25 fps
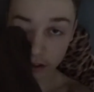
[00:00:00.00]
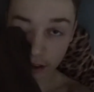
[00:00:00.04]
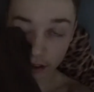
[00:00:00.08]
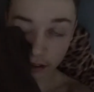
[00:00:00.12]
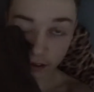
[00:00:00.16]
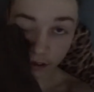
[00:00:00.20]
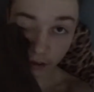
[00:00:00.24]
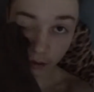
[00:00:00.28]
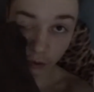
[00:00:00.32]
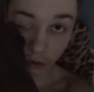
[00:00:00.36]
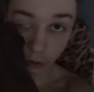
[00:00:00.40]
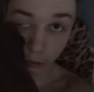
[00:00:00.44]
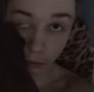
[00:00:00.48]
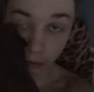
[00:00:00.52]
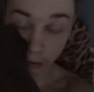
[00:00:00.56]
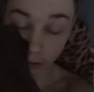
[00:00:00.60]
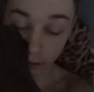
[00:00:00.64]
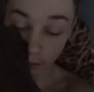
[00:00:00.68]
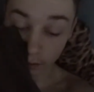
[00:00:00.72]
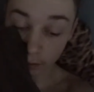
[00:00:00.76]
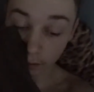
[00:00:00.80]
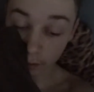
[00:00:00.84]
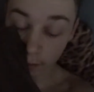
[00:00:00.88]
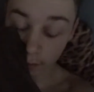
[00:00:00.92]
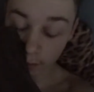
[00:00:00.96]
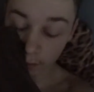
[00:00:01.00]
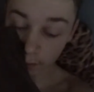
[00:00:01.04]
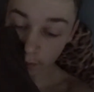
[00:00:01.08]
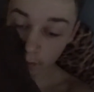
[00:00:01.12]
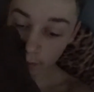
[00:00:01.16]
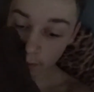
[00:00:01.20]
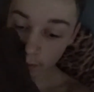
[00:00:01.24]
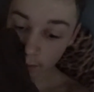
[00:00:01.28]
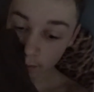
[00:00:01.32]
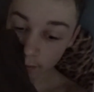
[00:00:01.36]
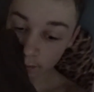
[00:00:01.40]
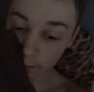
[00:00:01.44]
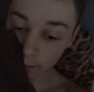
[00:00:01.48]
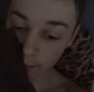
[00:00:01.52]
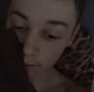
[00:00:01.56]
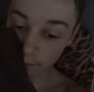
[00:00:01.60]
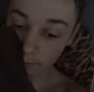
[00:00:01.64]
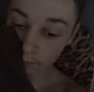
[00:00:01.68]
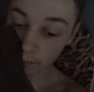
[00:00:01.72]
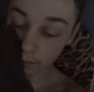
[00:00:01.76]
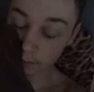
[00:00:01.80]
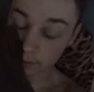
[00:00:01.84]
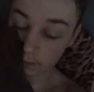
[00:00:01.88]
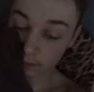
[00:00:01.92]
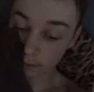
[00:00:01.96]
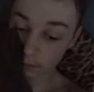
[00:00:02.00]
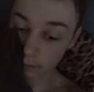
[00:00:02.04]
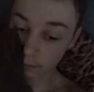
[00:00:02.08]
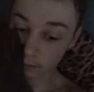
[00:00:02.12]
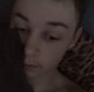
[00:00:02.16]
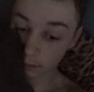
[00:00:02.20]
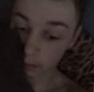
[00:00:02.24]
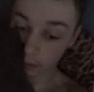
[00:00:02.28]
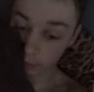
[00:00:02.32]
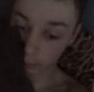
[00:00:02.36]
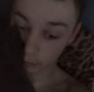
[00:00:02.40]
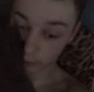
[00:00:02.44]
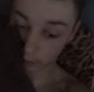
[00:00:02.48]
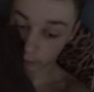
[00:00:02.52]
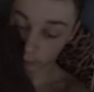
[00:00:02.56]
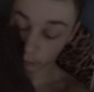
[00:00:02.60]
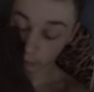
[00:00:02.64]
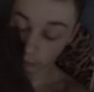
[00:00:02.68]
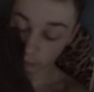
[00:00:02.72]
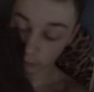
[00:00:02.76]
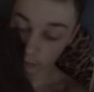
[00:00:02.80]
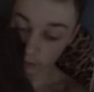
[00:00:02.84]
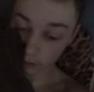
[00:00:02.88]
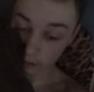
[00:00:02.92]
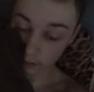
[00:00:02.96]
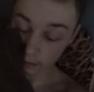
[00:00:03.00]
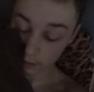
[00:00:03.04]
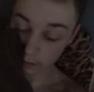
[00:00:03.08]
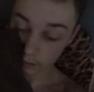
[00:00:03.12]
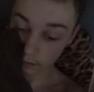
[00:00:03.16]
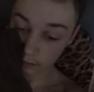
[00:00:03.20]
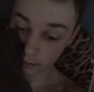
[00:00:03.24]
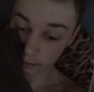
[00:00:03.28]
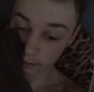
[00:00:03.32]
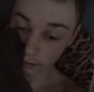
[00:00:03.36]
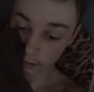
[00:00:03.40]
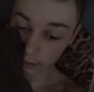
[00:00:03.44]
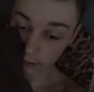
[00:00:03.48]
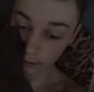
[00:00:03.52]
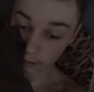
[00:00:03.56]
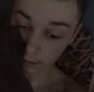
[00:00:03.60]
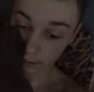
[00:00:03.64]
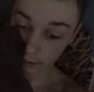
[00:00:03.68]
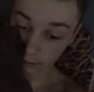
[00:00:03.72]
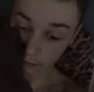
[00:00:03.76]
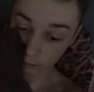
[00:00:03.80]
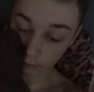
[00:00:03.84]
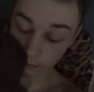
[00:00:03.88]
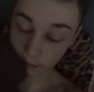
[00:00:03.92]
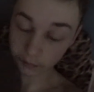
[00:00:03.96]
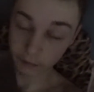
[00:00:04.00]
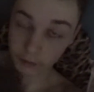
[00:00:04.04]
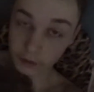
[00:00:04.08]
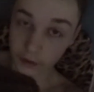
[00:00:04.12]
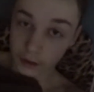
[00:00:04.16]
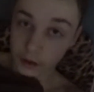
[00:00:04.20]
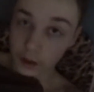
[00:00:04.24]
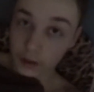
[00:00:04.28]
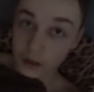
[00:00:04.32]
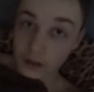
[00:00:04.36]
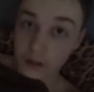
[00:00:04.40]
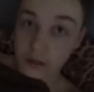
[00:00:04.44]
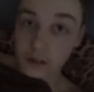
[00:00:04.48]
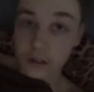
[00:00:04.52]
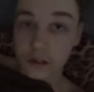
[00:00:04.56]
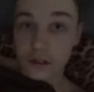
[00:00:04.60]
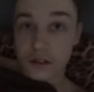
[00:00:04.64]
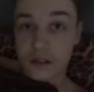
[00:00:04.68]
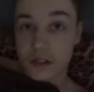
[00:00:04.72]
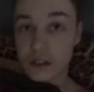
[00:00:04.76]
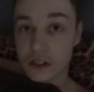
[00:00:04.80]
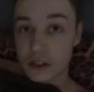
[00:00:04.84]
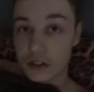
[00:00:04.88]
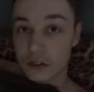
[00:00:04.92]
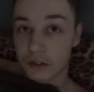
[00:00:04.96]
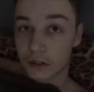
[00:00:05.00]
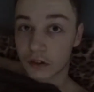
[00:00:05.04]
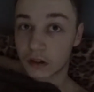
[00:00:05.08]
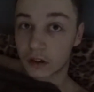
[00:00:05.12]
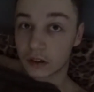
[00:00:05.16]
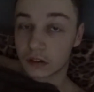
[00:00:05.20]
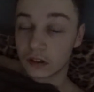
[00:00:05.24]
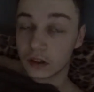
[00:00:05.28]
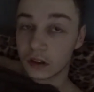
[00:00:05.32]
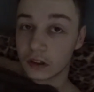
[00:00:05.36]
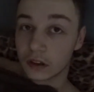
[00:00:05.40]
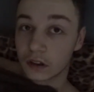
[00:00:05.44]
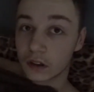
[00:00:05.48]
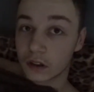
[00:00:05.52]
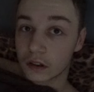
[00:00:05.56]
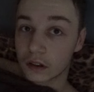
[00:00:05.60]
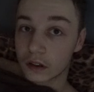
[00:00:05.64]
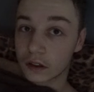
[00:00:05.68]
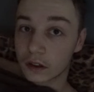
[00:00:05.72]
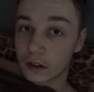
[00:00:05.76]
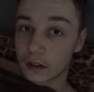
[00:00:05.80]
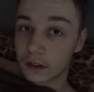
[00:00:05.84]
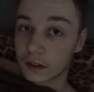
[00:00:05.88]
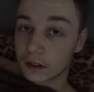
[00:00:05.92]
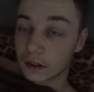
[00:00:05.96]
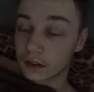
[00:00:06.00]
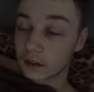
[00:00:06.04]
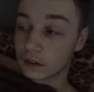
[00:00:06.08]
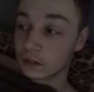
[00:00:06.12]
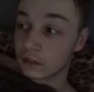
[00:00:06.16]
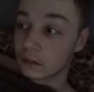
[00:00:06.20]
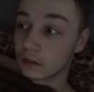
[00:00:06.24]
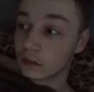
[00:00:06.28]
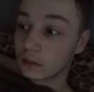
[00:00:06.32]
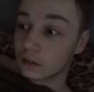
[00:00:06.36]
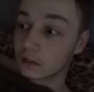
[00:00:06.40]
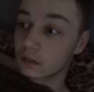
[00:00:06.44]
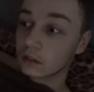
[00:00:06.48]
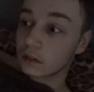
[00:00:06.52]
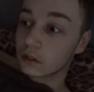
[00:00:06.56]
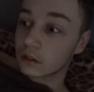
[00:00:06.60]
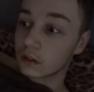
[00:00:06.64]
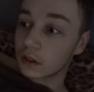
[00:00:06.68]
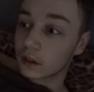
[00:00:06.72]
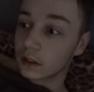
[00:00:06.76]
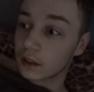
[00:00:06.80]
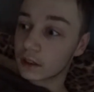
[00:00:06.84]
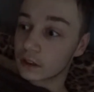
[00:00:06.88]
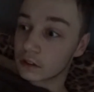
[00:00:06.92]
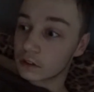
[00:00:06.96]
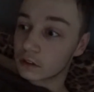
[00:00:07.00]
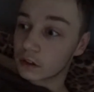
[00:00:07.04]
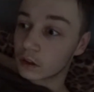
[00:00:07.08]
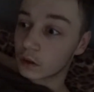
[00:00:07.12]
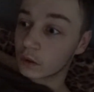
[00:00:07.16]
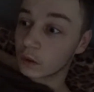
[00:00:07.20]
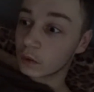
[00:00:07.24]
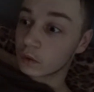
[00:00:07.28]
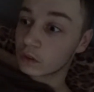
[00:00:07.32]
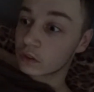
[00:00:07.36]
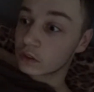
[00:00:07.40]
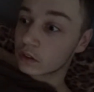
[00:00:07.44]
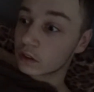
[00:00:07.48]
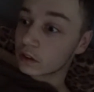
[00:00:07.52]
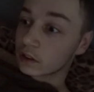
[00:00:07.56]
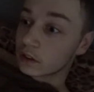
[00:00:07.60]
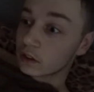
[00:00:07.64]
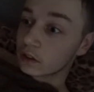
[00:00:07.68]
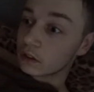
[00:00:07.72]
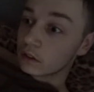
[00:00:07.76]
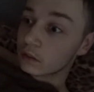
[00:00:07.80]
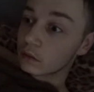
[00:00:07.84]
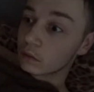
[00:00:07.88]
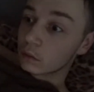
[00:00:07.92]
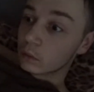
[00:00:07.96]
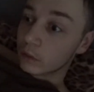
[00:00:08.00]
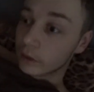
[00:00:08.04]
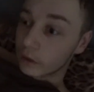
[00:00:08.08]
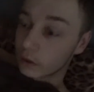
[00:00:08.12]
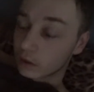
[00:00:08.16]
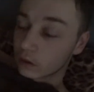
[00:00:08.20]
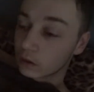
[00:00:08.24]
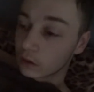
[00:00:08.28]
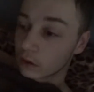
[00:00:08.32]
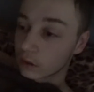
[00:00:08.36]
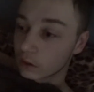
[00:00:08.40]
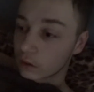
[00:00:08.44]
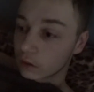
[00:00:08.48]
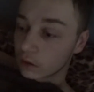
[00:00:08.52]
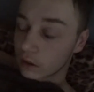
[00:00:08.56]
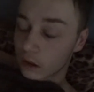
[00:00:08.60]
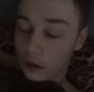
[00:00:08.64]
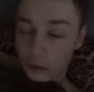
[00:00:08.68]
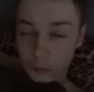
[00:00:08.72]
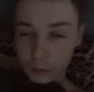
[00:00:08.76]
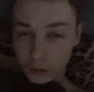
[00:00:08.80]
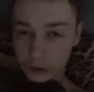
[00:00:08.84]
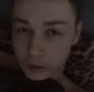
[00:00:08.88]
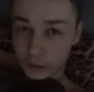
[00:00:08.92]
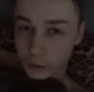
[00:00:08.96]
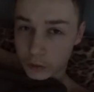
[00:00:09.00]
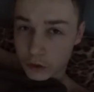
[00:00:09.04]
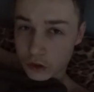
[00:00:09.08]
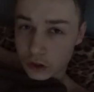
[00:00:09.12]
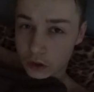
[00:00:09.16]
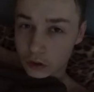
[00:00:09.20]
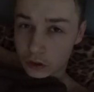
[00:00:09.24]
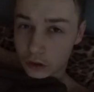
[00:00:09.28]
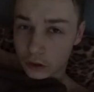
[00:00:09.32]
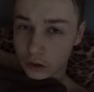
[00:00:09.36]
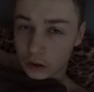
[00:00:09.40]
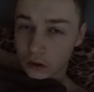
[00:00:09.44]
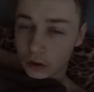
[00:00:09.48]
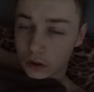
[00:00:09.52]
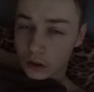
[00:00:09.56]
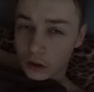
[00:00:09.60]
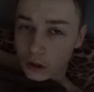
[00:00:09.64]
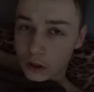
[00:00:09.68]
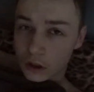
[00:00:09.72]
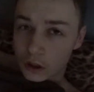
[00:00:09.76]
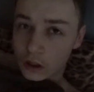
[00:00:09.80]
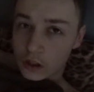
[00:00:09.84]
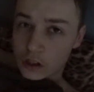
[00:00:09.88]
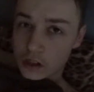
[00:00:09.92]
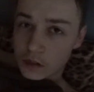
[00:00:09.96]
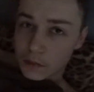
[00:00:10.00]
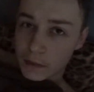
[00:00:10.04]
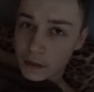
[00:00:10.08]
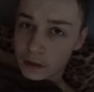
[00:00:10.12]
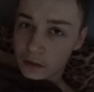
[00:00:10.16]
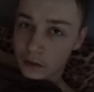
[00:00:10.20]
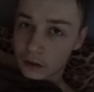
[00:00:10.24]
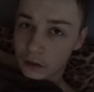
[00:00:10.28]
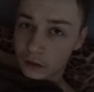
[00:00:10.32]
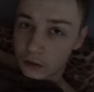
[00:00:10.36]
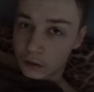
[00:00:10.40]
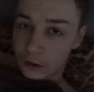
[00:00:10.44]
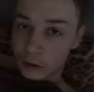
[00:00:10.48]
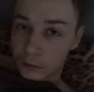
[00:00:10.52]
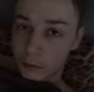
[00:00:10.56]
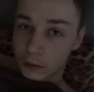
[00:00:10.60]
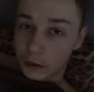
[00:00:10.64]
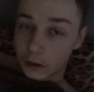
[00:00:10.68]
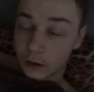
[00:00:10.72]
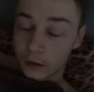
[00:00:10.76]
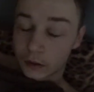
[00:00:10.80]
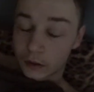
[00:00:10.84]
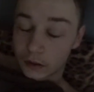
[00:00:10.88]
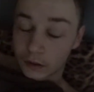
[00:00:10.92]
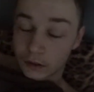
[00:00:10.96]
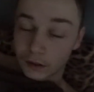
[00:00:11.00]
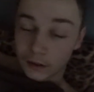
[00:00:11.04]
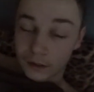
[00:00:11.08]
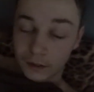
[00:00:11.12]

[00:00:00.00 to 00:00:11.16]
so that goes up tonight. And then I'm also going out um, to see Siobhan. And then I think I'm going out tonight with her. I'm not too sure. Depending on her mood,